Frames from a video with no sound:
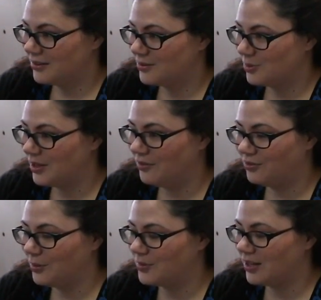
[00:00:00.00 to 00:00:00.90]
It's when they
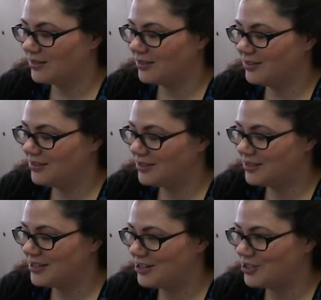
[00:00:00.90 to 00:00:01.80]
flipped on the, the
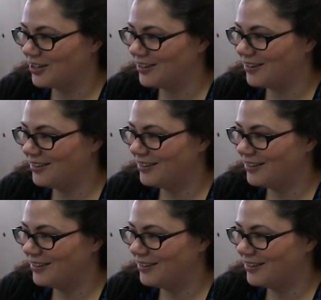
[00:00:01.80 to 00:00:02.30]
station.